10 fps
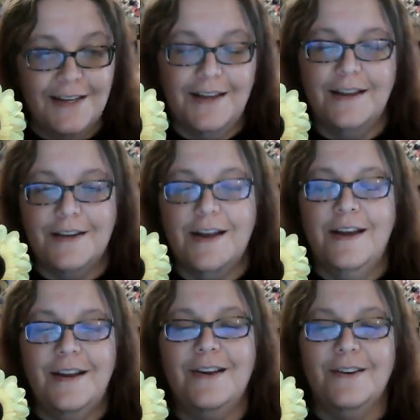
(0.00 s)
you,
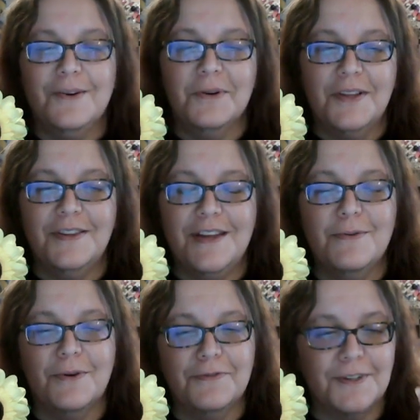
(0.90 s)
you,
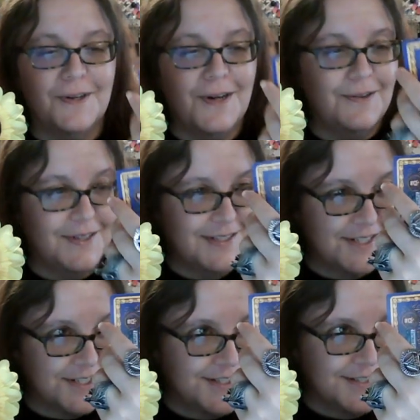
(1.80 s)
you will figure out why I
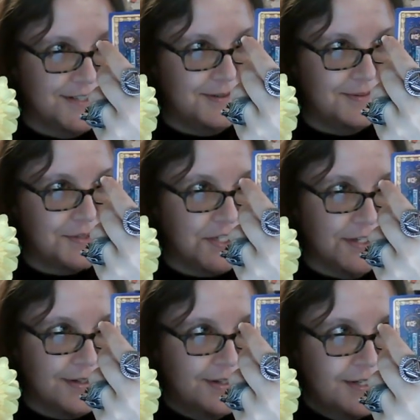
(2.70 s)
just did a double
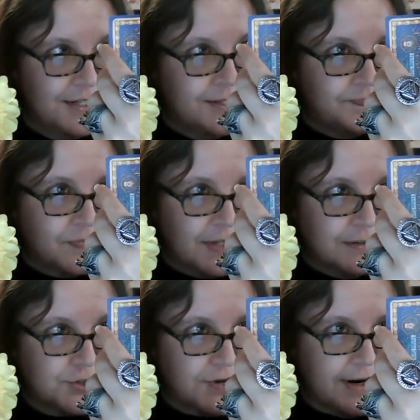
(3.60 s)
take.
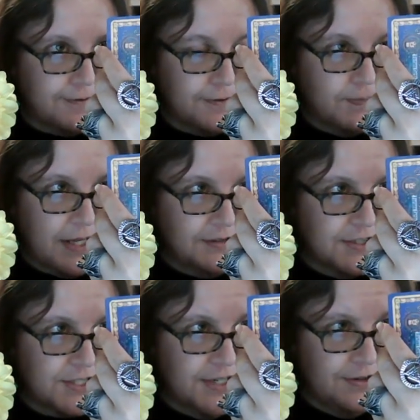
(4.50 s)
Strive for
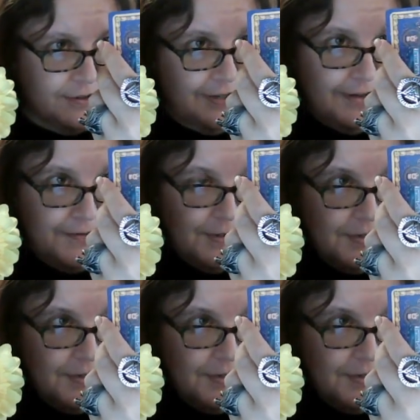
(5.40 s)
balance in your life and